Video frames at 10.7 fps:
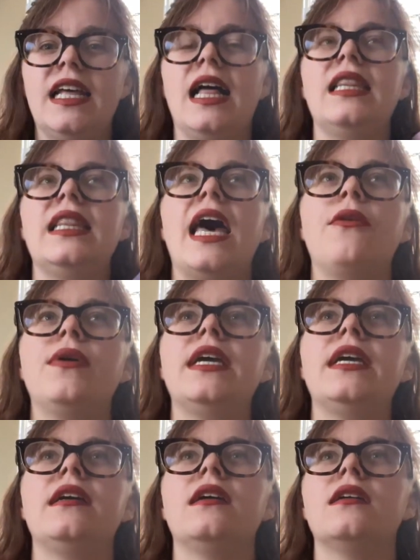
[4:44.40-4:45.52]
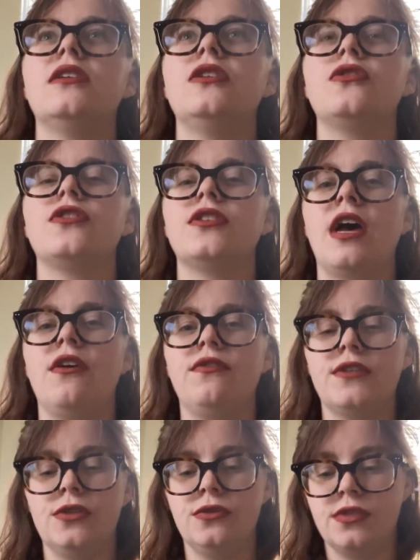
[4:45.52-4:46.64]
allowing yourself
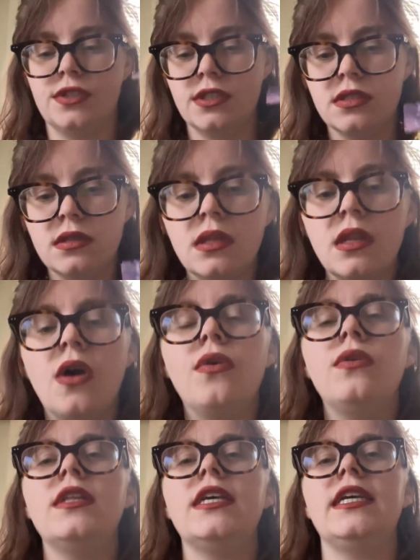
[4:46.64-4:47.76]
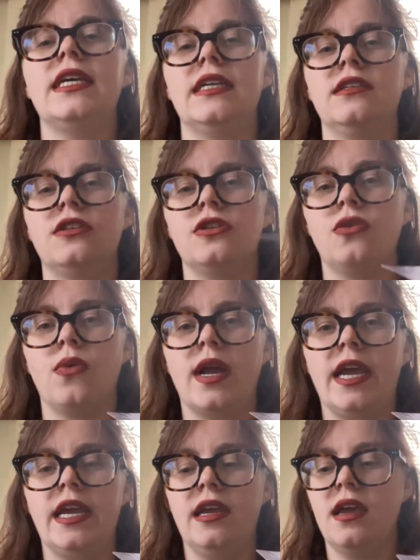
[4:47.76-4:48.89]
to slowly
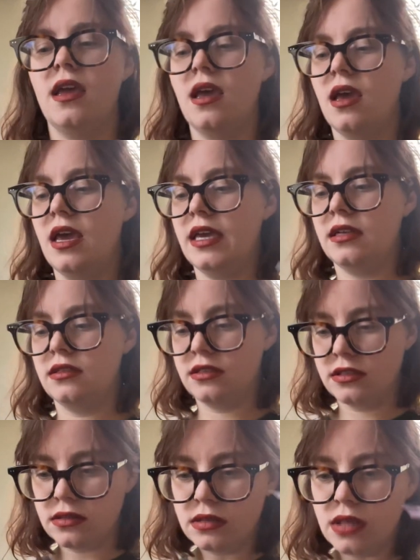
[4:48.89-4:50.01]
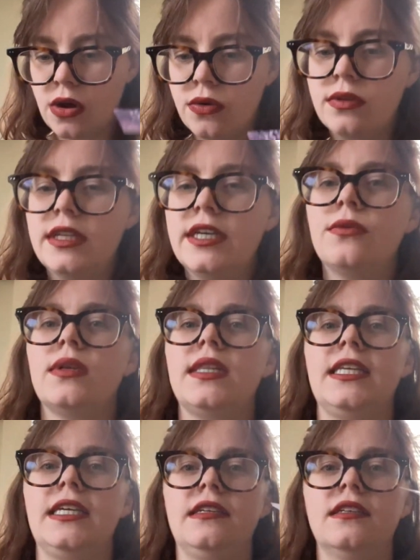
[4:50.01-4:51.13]
integrate and slowly
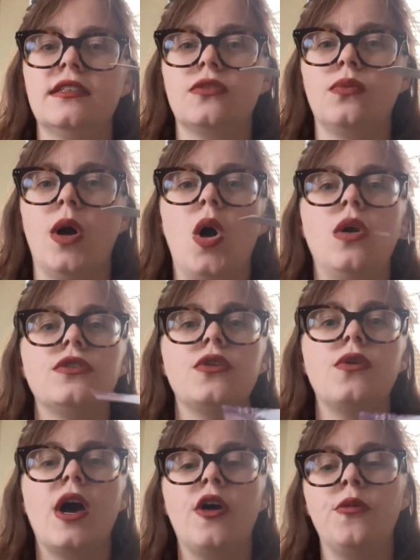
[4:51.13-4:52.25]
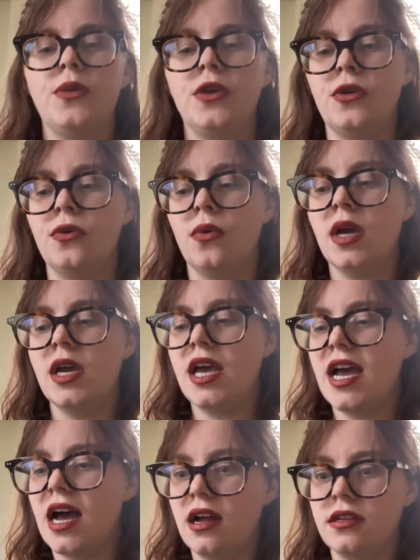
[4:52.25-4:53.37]
release will also help you
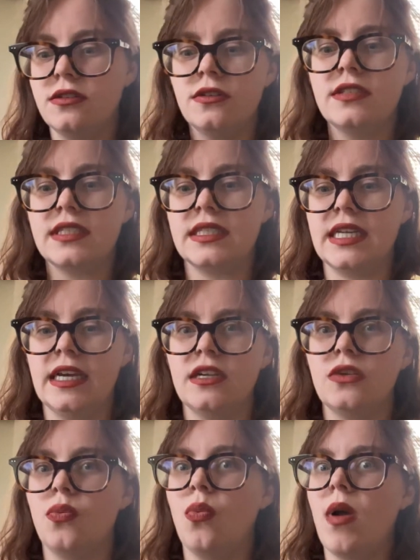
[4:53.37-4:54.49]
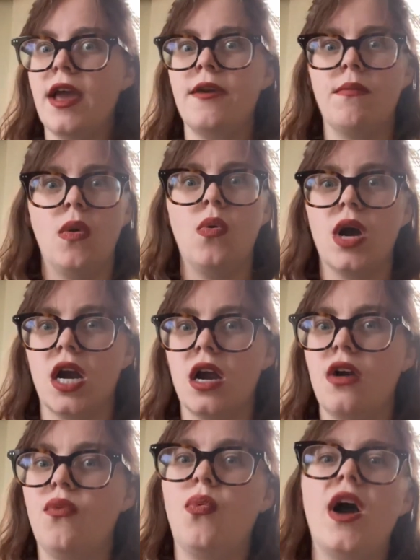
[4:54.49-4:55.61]
understand way more
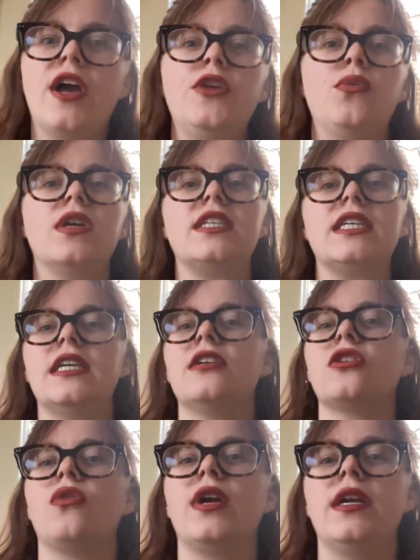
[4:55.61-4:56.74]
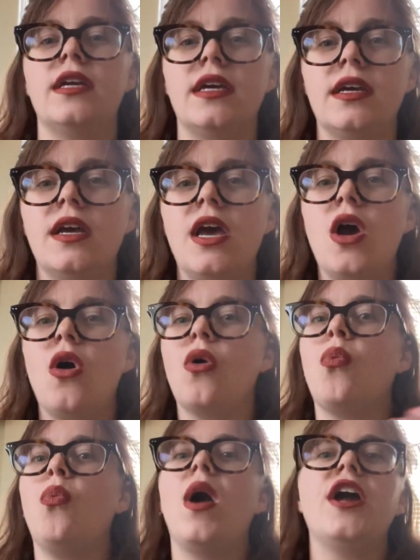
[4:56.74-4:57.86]
of why you want to integrate it or
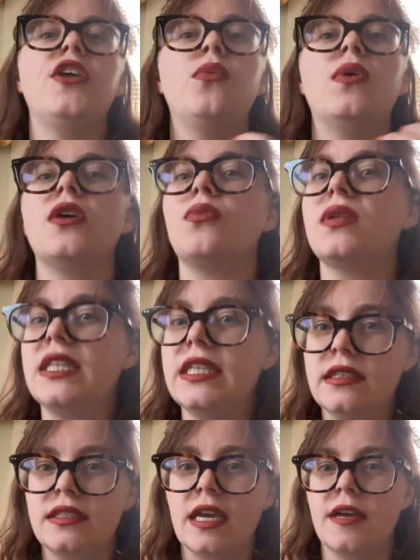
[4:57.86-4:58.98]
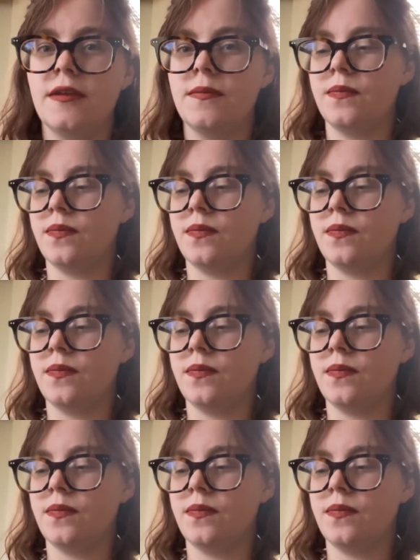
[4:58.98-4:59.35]
why you want to release it.